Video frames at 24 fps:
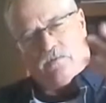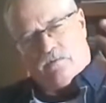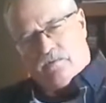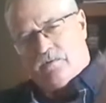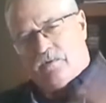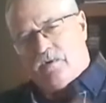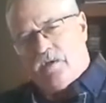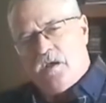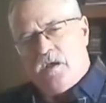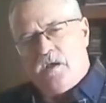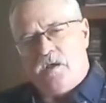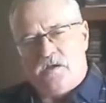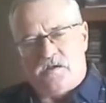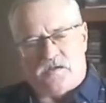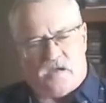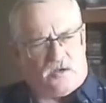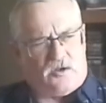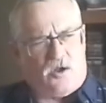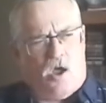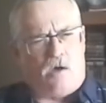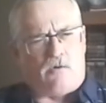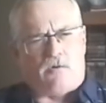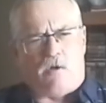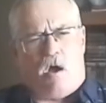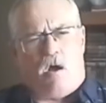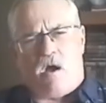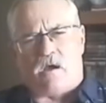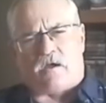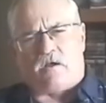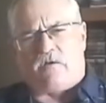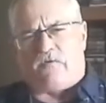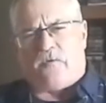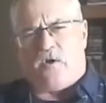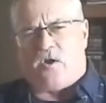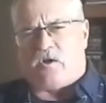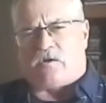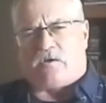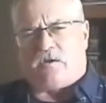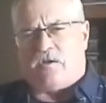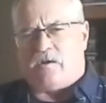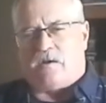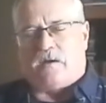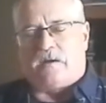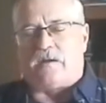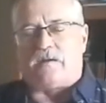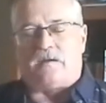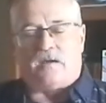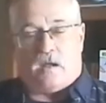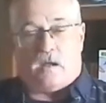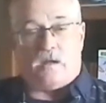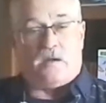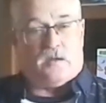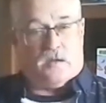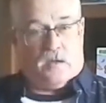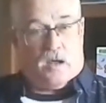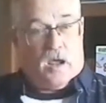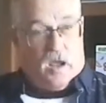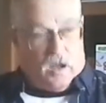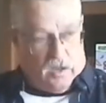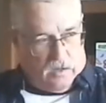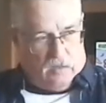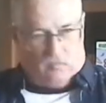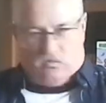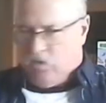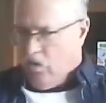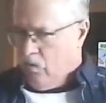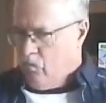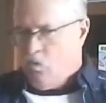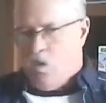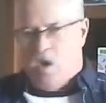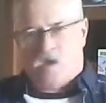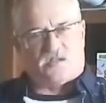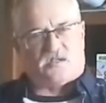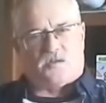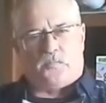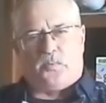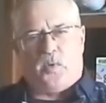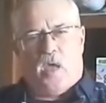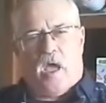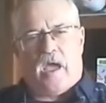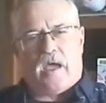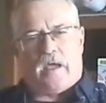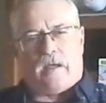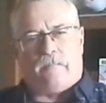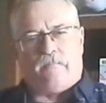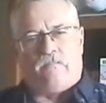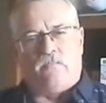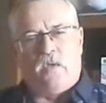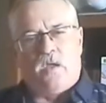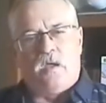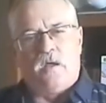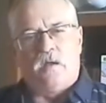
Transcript: And he's like, no, I don't know. And he, Tim wants to play.